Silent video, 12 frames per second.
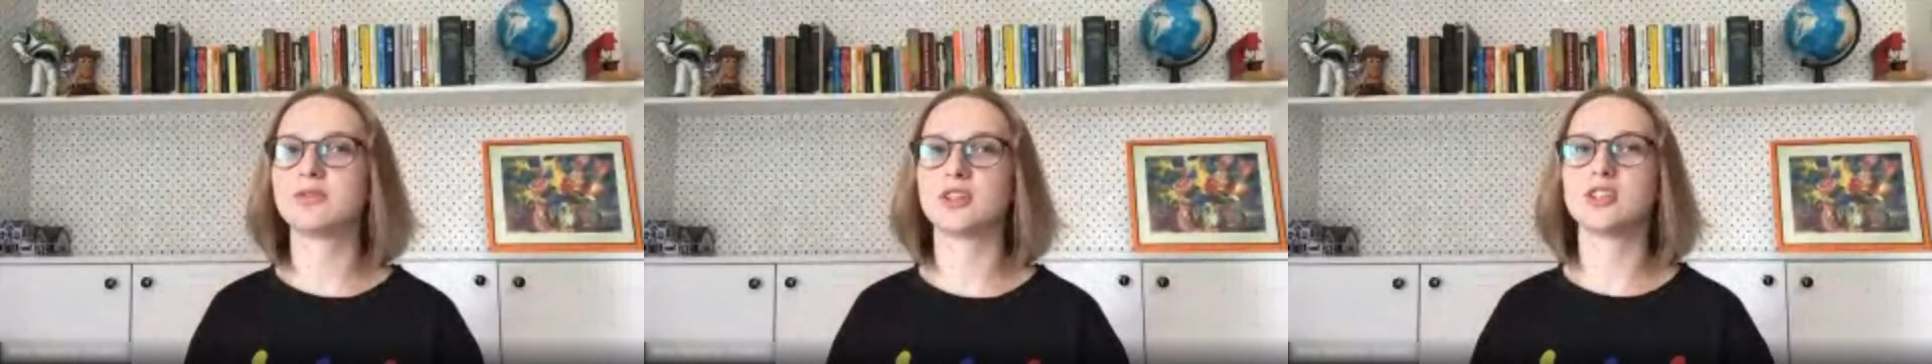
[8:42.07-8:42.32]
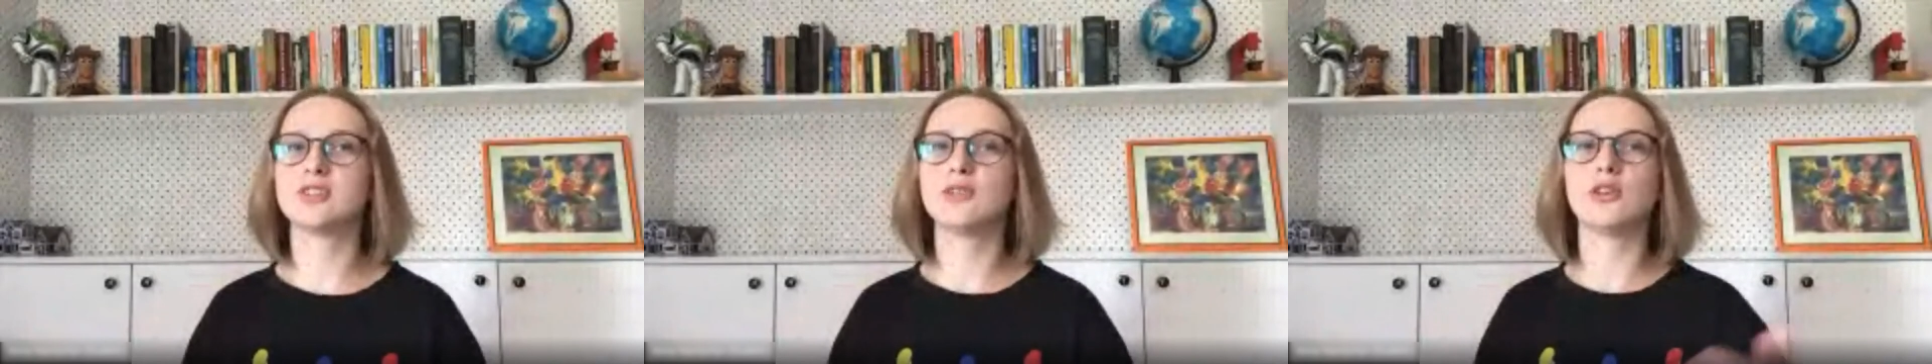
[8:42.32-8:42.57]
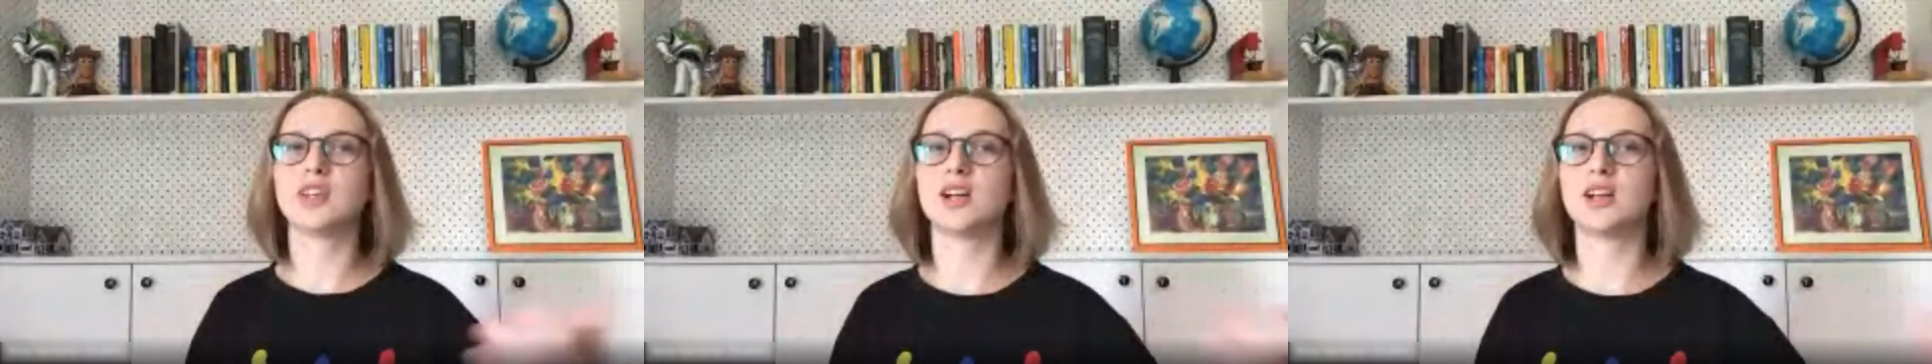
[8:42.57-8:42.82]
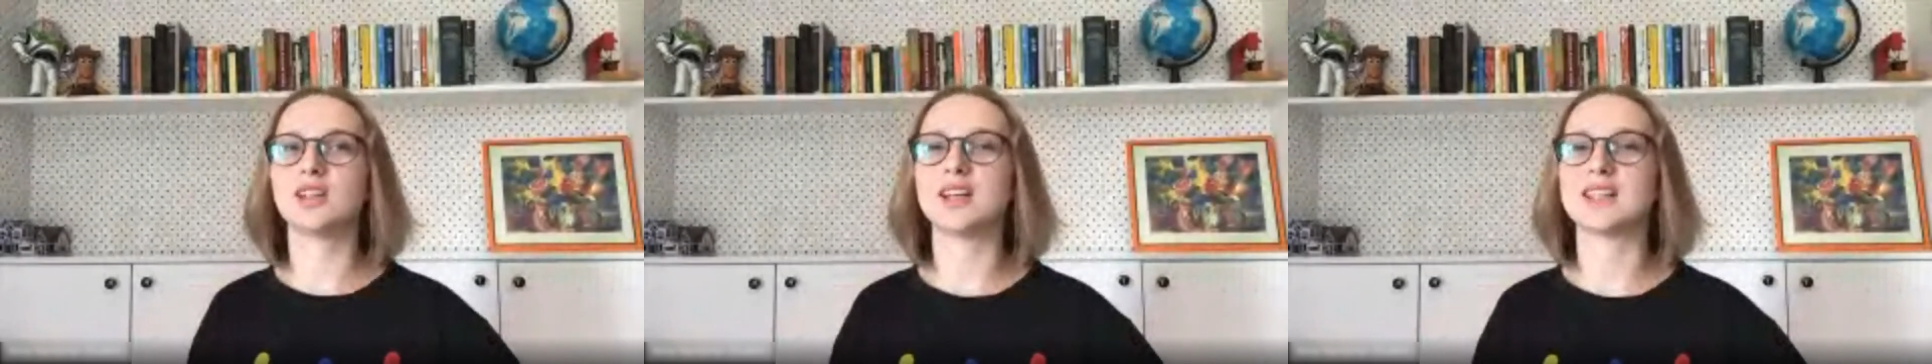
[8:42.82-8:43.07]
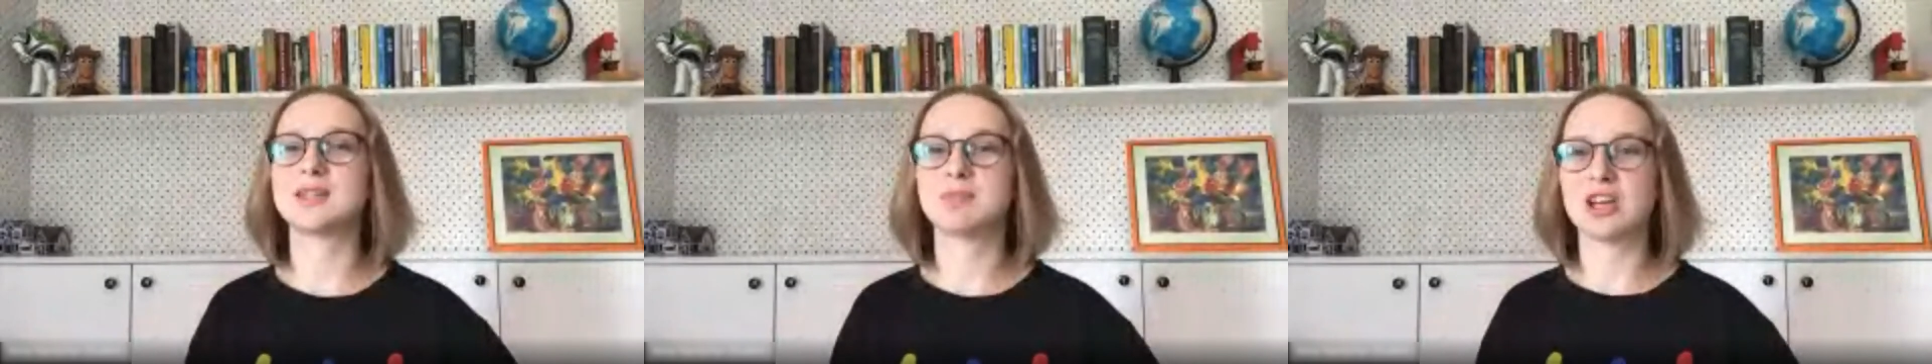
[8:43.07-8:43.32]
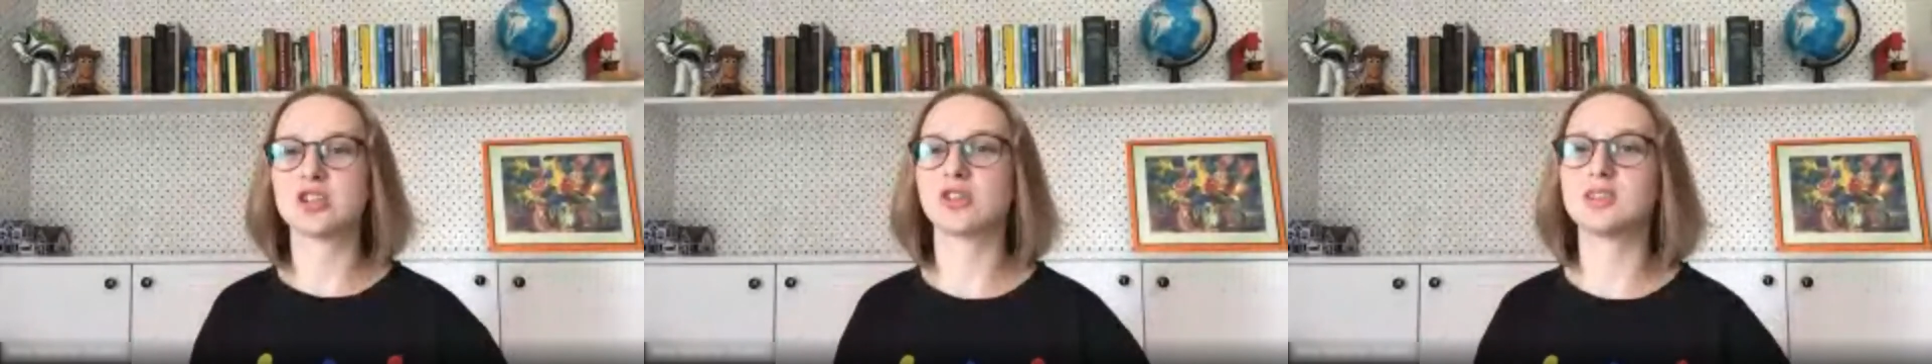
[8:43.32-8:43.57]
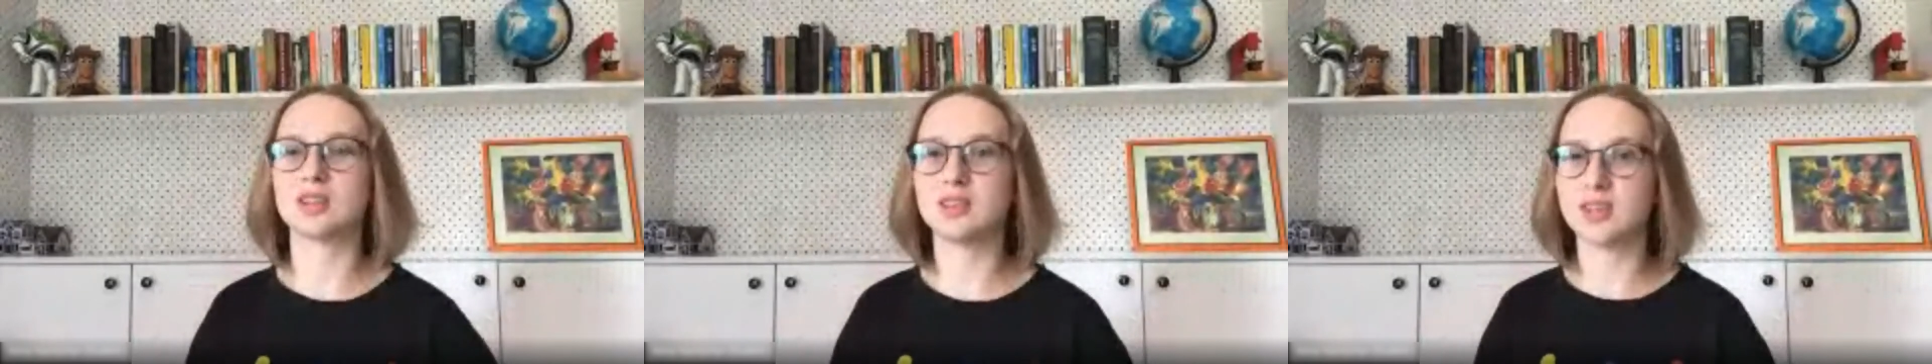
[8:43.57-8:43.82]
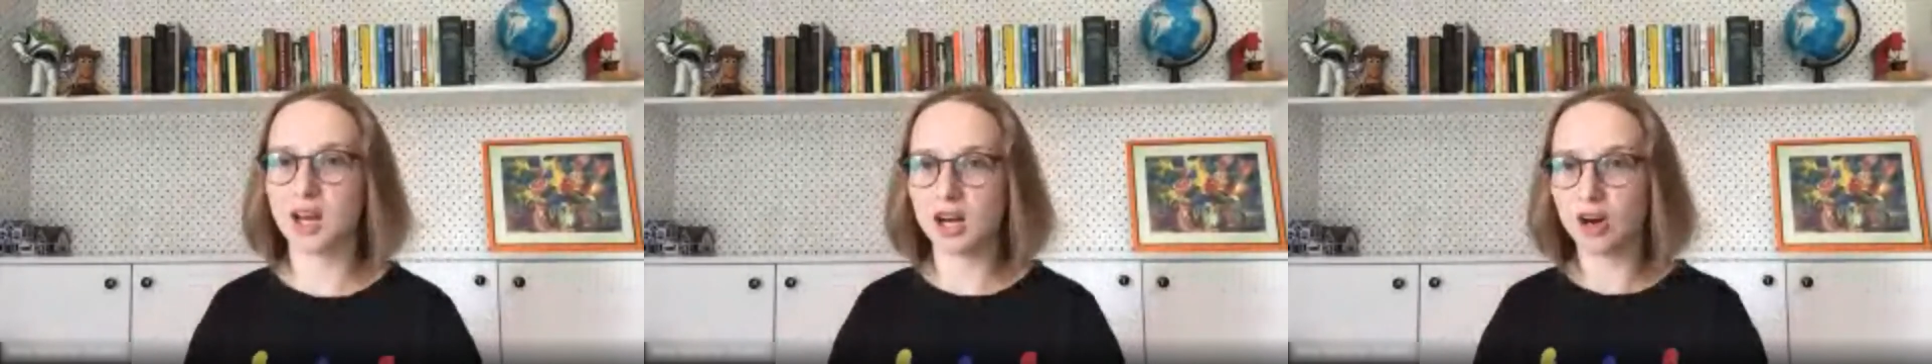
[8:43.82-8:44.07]
first of all they're like specialists
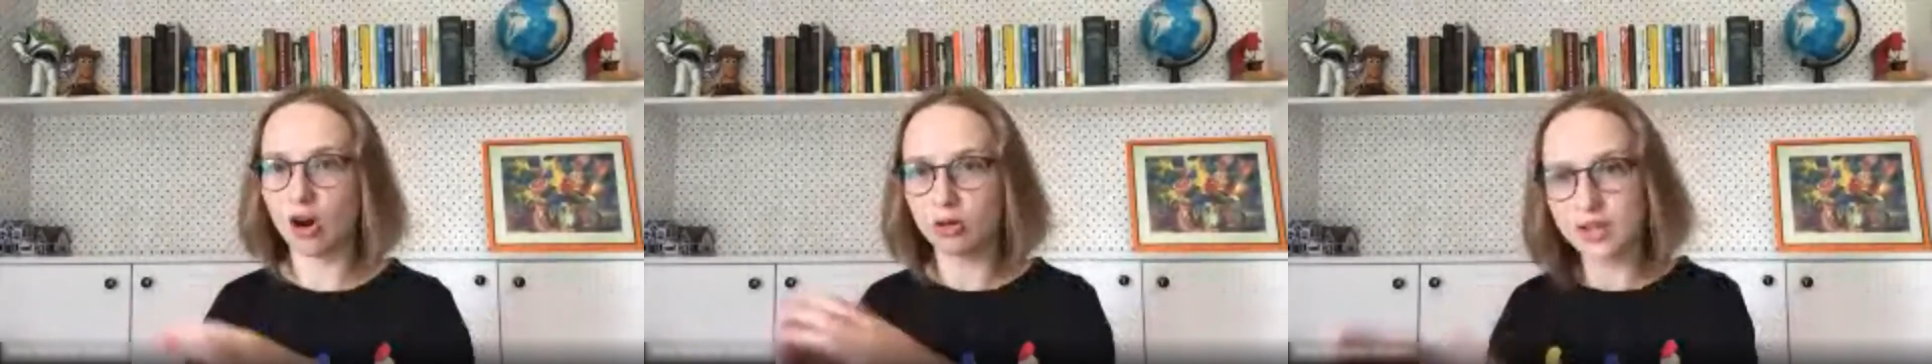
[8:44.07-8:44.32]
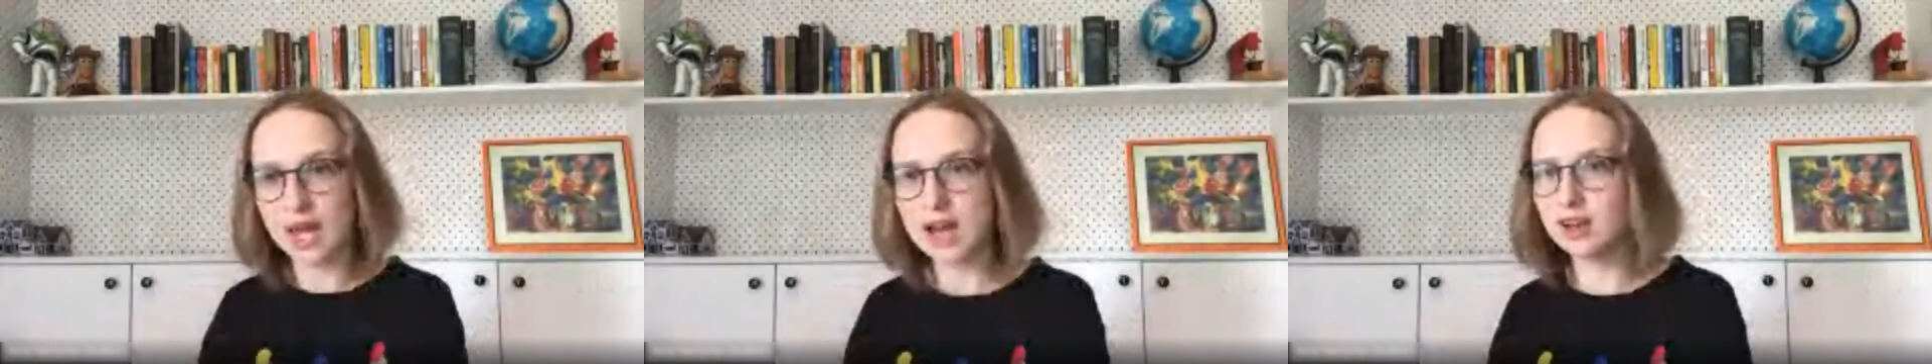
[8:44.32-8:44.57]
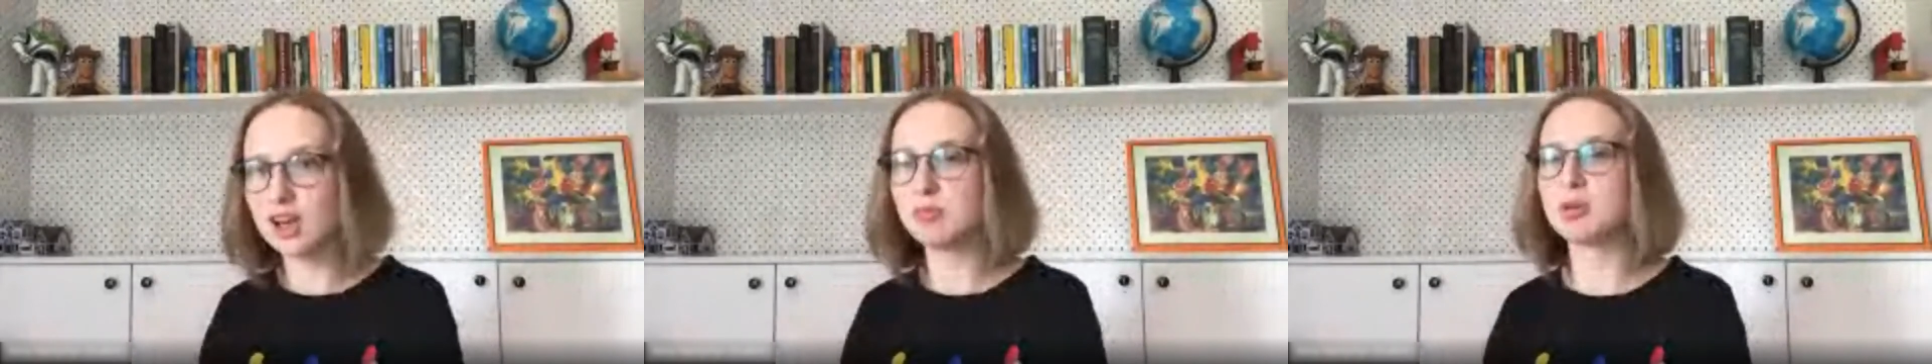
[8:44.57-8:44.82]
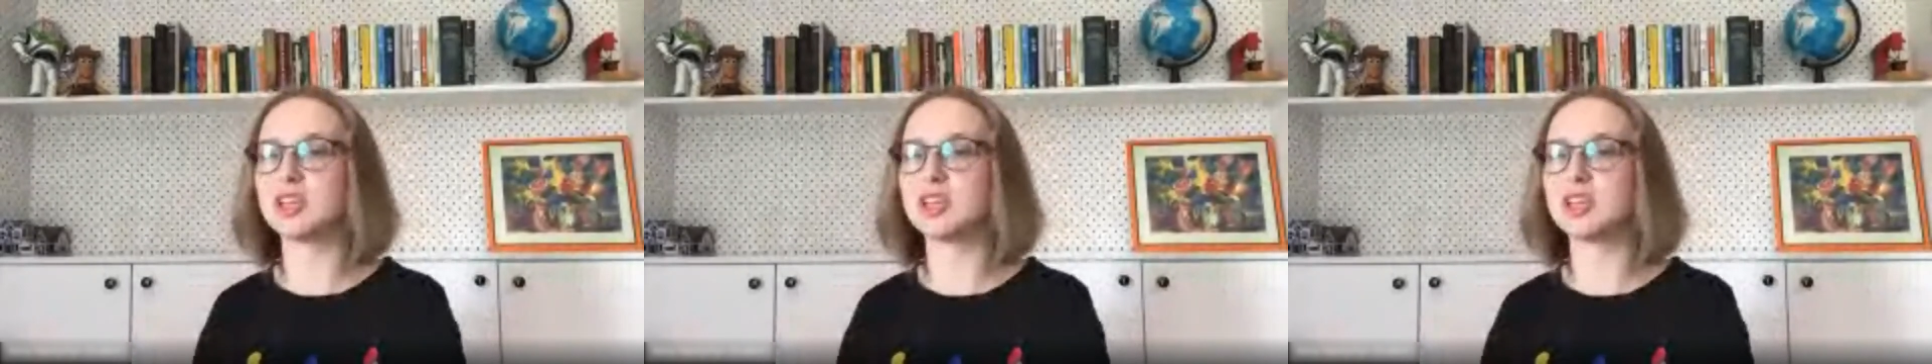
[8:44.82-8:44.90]
in their own area,